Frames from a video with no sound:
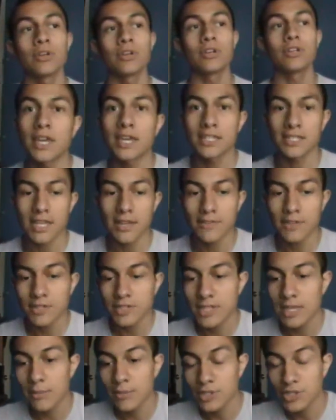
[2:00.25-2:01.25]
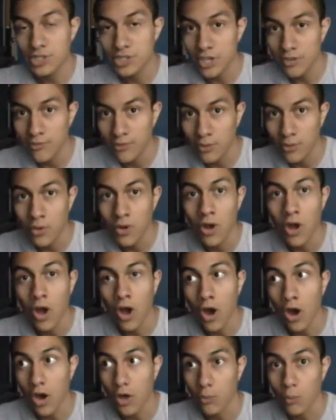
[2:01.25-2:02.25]
Okay, say they just keep the shuffle
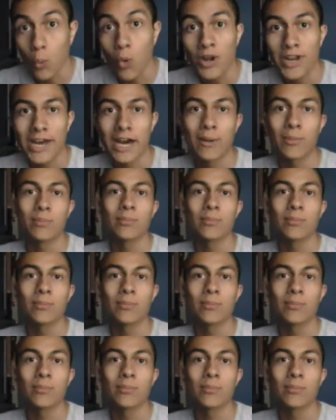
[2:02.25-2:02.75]
on one